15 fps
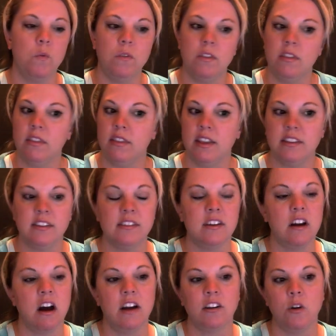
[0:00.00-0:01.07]
This is an
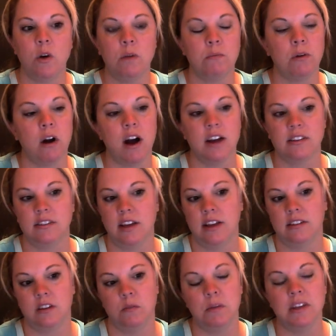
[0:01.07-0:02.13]
ongoing
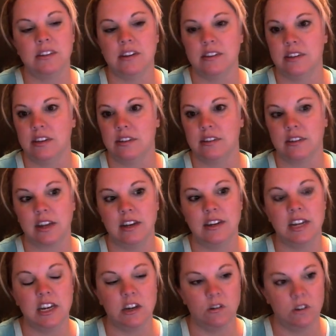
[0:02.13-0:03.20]
process, and businesses
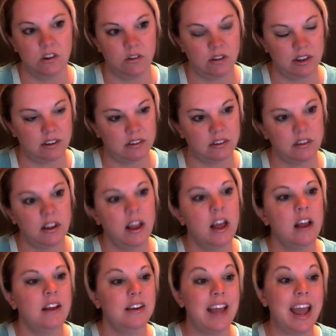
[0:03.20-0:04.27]
continue to do this
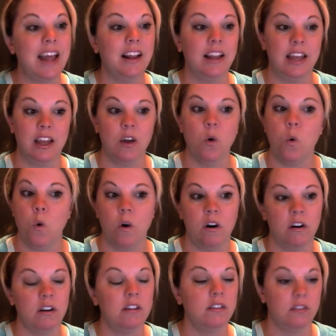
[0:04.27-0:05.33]
daily,
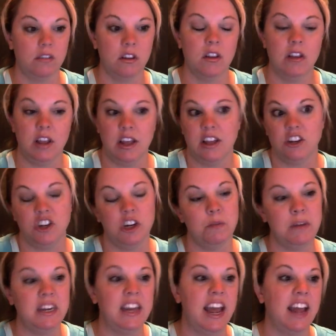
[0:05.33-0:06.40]
or it should
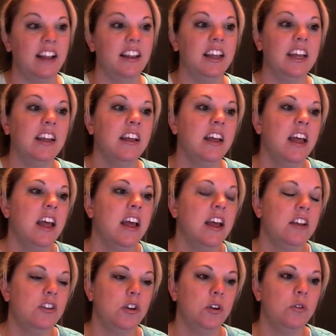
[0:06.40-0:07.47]
be daily,
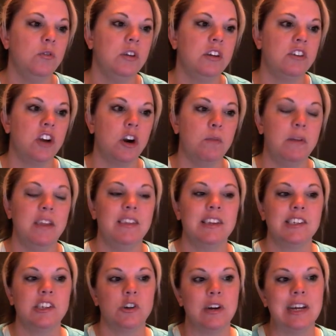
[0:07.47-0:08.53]
to determine the
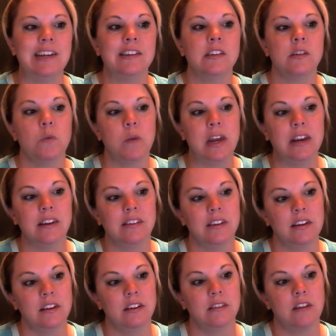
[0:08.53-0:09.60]
strengths,
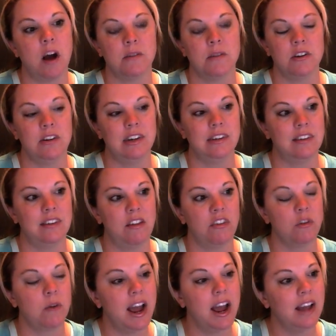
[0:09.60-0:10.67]
weaknesses, opportunities, and
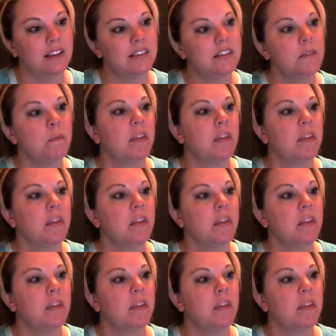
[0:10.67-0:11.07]
threats.